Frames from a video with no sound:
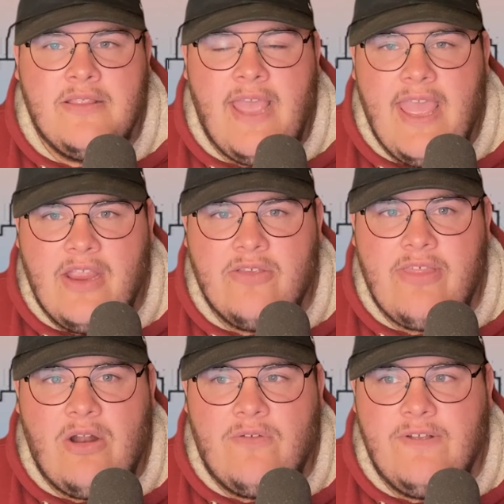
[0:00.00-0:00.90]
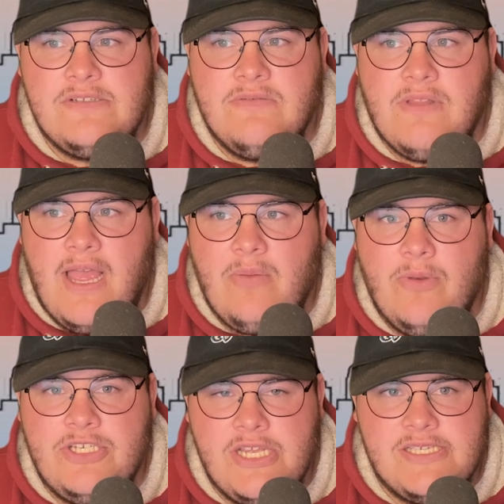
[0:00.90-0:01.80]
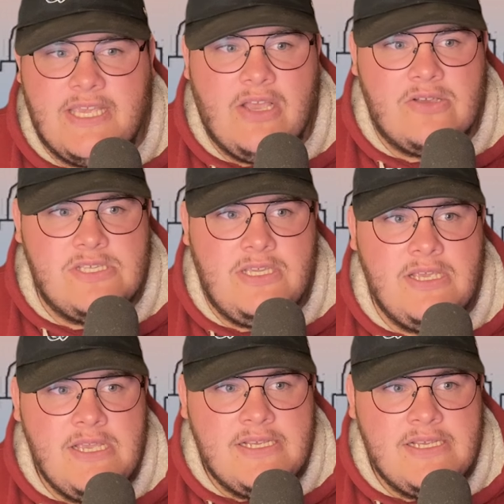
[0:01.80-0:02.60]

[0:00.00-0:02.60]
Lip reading: to anchor that offensive line when Jason Kelce